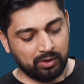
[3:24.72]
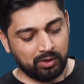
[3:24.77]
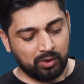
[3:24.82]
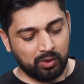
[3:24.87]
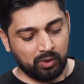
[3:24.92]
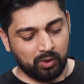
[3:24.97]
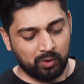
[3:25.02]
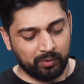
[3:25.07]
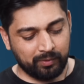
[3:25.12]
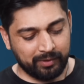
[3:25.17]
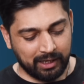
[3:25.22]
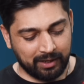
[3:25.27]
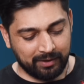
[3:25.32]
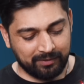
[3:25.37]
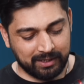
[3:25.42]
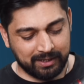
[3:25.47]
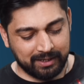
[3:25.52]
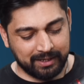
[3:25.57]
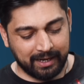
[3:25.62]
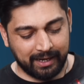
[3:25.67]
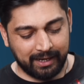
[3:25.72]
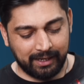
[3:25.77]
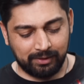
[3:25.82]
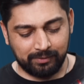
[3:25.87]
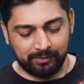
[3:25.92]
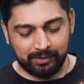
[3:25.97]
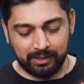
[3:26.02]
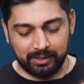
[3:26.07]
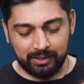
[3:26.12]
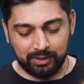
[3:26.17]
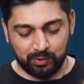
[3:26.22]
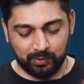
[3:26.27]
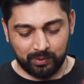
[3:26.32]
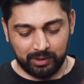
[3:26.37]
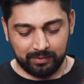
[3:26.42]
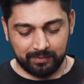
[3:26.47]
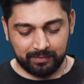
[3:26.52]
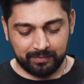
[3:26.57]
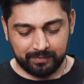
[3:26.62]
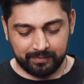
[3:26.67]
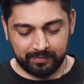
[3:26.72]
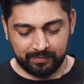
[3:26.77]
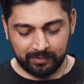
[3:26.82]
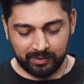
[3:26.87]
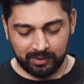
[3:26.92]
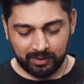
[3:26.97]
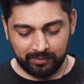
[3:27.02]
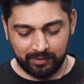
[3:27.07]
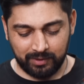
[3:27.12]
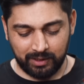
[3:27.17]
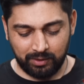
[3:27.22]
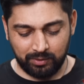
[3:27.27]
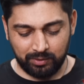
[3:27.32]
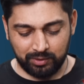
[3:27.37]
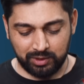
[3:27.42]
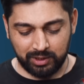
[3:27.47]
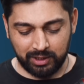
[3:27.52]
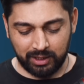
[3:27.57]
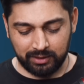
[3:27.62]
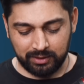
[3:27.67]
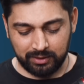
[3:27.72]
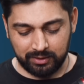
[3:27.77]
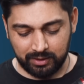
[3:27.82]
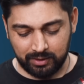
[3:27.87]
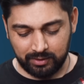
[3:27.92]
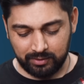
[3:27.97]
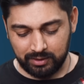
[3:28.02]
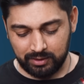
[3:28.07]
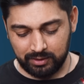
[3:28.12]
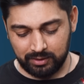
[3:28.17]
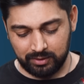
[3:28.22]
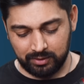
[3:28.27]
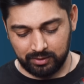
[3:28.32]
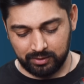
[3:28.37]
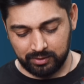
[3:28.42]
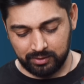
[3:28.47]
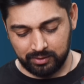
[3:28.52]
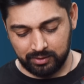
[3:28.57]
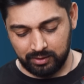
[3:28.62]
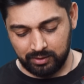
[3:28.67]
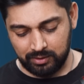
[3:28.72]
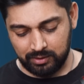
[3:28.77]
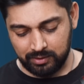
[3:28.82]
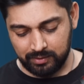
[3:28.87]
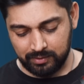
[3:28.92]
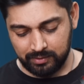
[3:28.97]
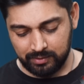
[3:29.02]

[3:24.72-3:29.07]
Oh, we have a dial with this one. We need to check this out. This looks good.